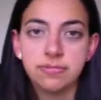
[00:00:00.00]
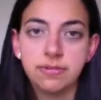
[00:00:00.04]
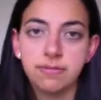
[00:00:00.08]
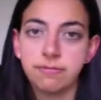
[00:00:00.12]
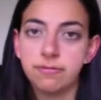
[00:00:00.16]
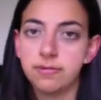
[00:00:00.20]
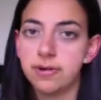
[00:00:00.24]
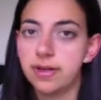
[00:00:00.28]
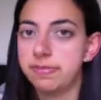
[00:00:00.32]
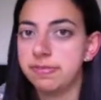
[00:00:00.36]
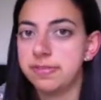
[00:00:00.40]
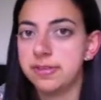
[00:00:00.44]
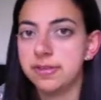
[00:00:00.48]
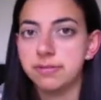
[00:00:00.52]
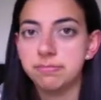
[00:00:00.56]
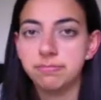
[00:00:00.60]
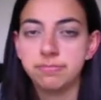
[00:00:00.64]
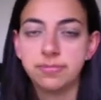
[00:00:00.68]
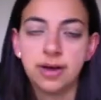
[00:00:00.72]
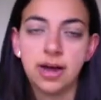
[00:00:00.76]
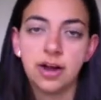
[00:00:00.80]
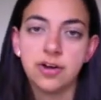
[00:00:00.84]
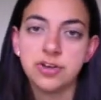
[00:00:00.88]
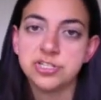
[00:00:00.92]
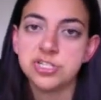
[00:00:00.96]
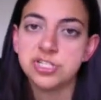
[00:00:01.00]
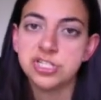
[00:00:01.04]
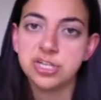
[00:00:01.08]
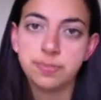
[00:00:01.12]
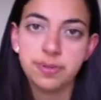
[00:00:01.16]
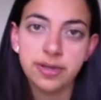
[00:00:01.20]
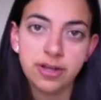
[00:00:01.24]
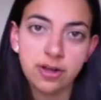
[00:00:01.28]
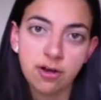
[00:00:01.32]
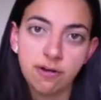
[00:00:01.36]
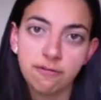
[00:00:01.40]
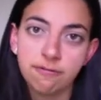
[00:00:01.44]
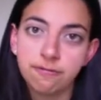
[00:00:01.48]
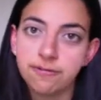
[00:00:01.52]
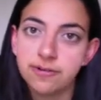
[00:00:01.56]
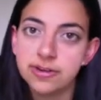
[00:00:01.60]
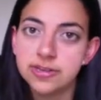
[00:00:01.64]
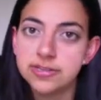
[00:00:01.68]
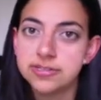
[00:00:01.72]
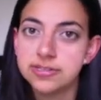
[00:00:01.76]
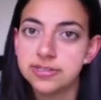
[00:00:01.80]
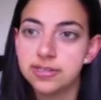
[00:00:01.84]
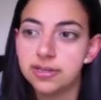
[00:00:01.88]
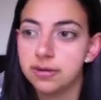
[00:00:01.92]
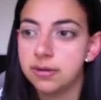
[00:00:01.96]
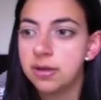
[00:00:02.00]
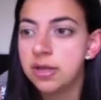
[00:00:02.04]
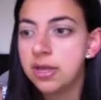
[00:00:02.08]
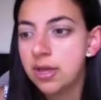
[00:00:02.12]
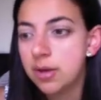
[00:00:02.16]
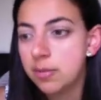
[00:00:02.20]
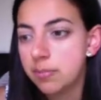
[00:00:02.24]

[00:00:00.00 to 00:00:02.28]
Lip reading: if we're at the RACGP conference, the